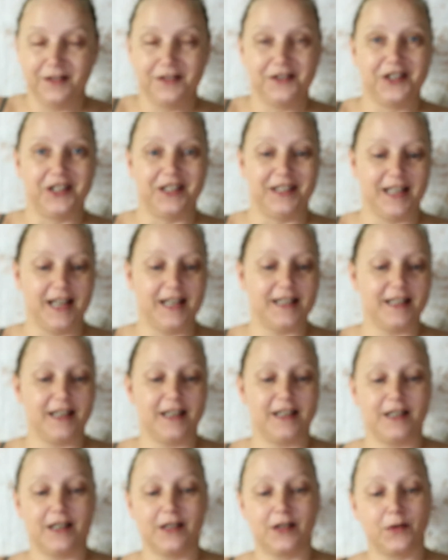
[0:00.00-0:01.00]
She says
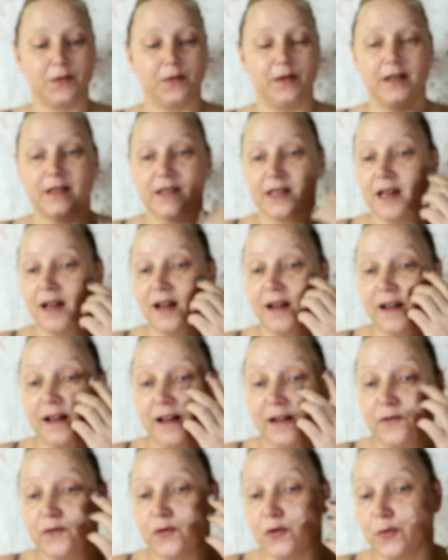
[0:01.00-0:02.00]
as it squirts out
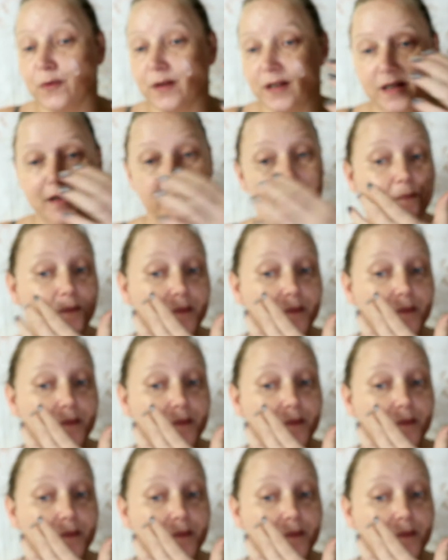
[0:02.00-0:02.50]
everywhere.